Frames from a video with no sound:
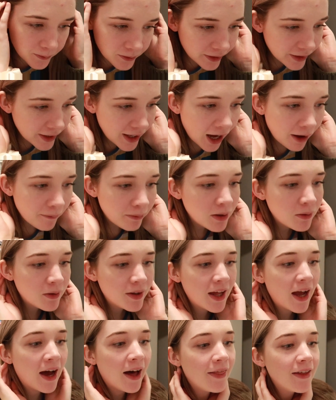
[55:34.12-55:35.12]
really happy
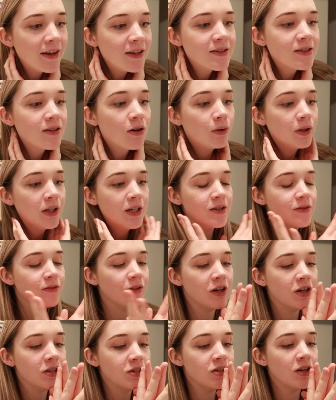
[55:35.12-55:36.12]
with how all these
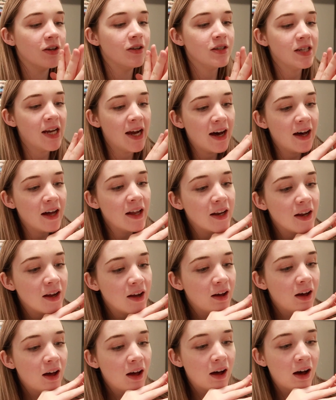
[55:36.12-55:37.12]
photos turned out.
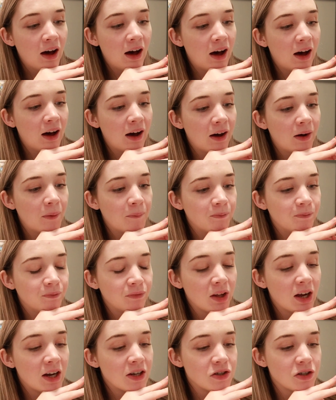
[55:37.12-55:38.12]

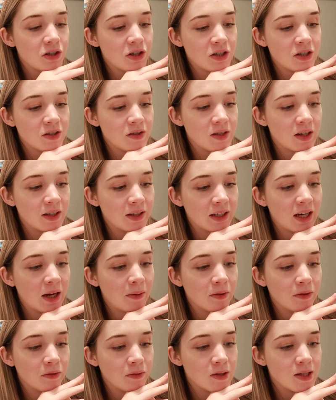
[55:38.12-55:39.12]
I should have just done the
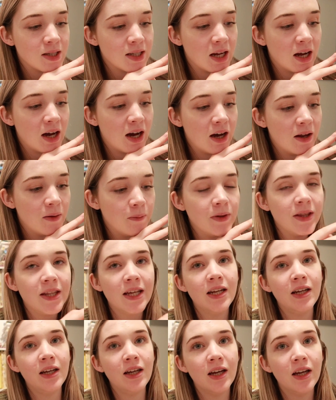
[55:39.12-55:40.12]
camera from the start, but
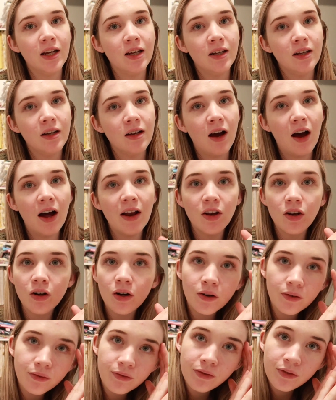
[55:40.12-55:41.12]
then again, I don't
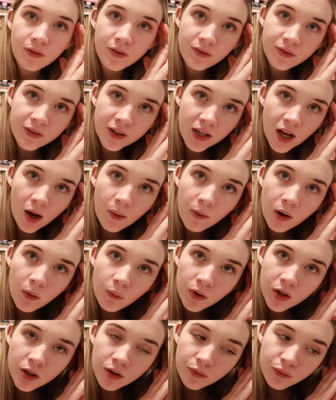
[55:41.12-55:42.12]
know if the camera
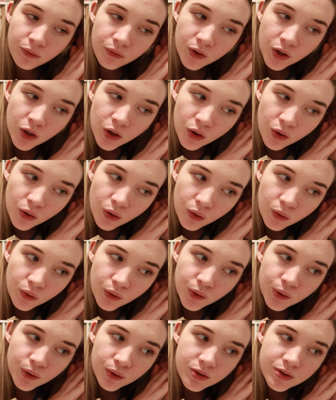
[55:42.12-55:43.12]
would have
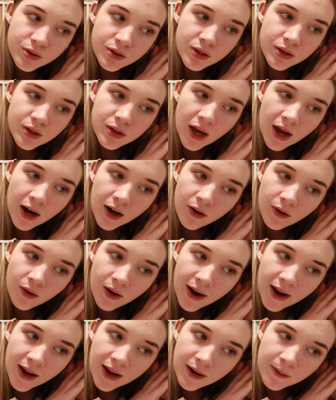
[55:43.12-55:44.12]
looked that
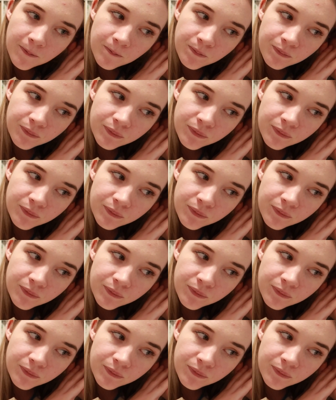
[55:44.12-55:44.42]
great